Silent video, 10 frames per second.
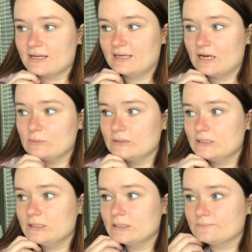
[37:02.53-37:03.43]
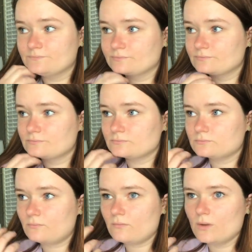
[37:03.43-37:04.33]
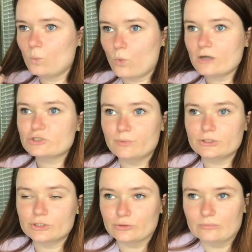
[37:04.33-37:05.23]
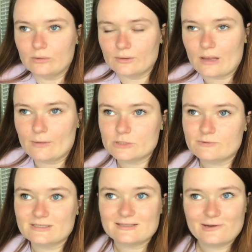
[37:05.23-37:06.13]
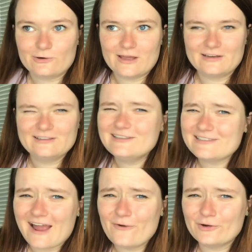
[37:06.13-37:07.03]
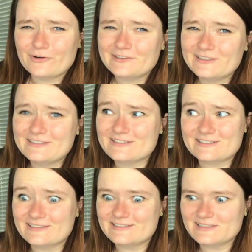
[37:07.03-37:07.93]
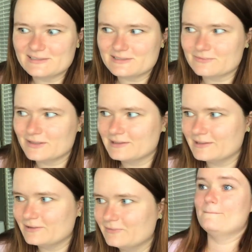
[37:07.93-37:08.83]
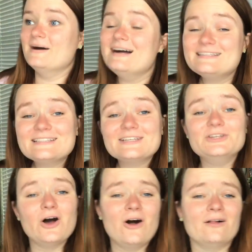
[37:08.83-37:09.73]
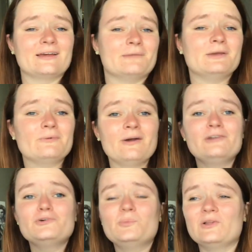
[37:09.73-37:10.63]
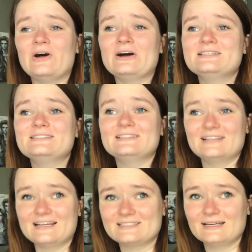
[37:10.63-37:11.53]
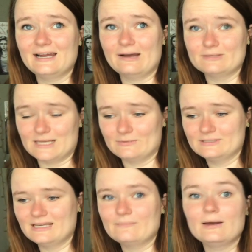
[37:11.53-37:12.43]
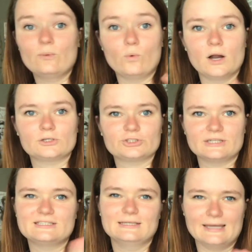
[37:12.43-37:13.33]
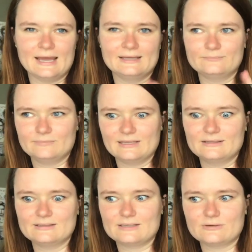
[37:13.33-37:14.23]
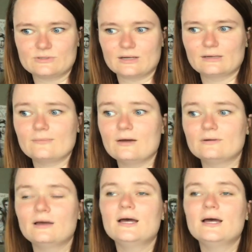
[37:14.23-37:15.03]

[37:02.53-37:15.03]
I can't really watch booktube all that much because the internet is out currently it doesn't exist right now but y'all give me a round of applause last night i was able to get my watch like today playlist that i was talking about